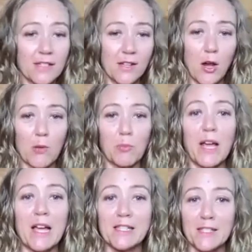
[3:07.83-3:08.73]
God
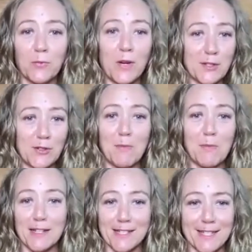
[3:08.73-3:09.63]
bless Western
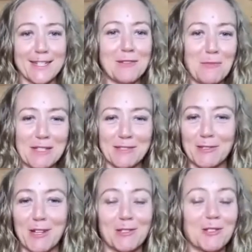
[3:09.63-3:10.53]
medicine and Western
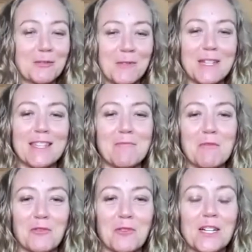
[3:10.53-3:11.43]
doctors. We need them,
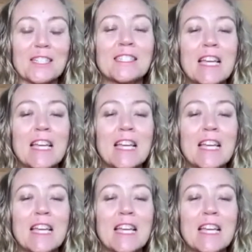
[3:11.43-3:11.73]
of course.